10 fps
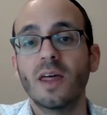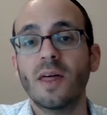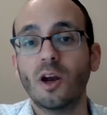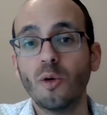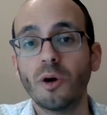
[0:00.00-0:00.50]

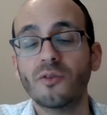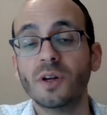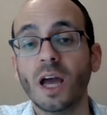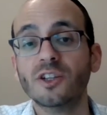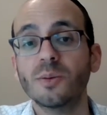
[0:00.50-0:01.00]
that Omer
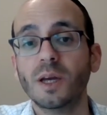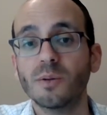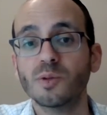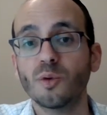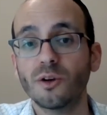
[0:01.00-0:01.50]
offering actually
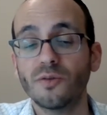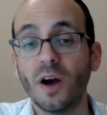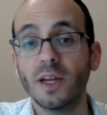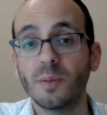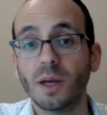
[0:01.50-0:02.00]
becomes more
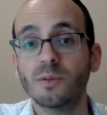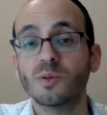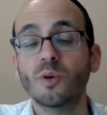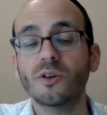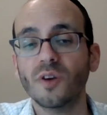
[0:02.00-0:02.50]
refined, becomes
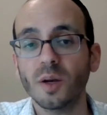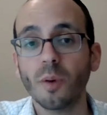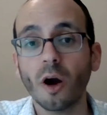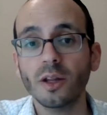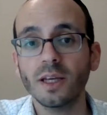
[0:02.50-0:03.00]
more refined
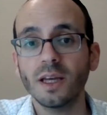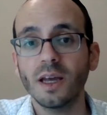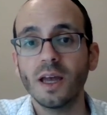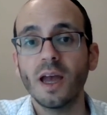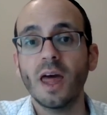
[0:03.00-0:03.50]
barley.
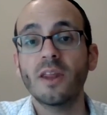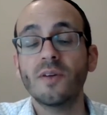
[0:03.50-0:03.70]
And